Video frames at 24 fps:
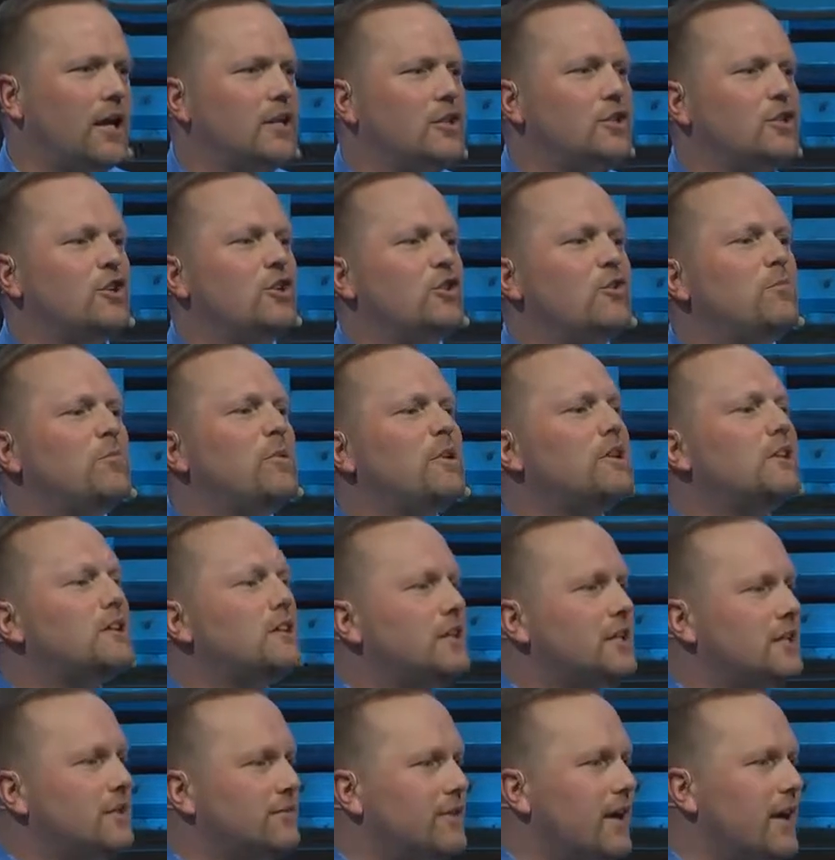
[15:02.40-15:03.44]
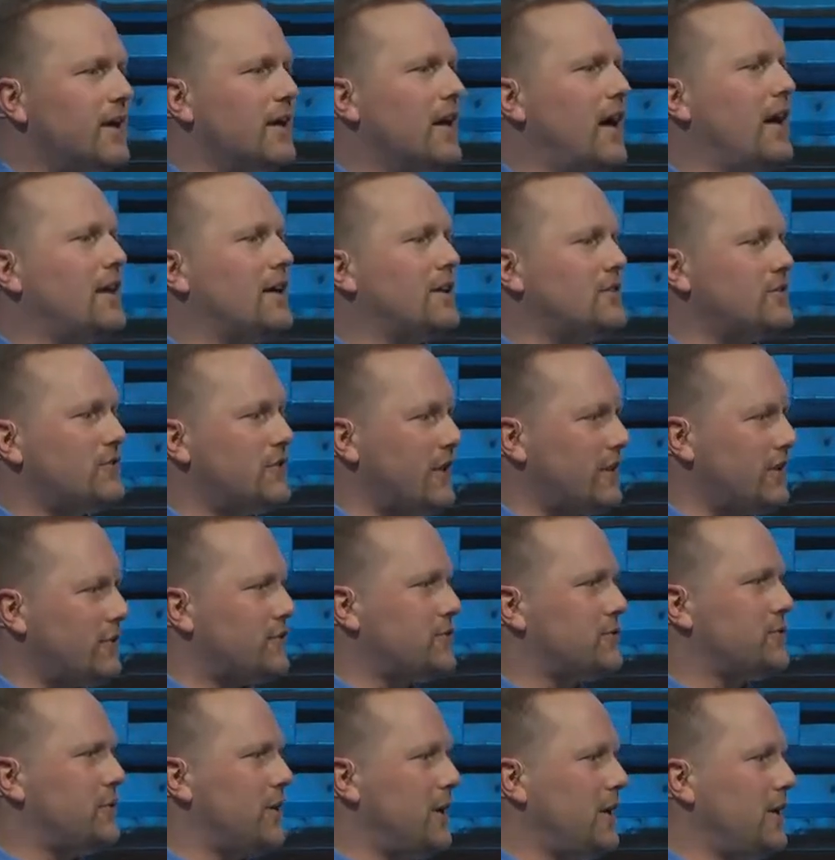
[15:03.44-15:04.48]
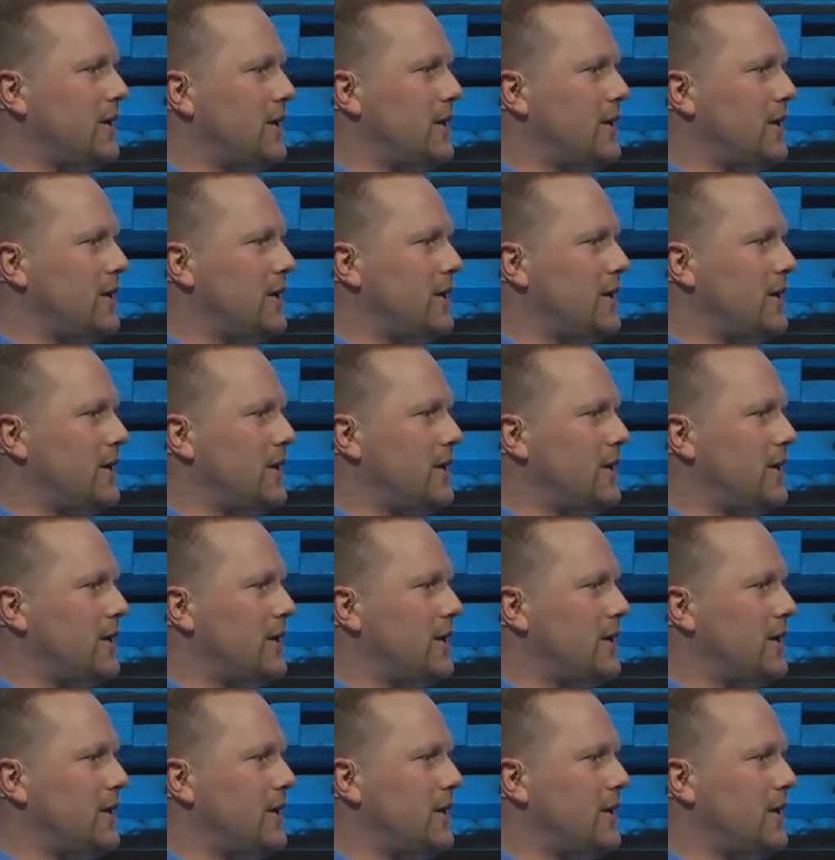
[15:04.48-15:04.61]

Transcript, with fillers: do you believe that God can set us free?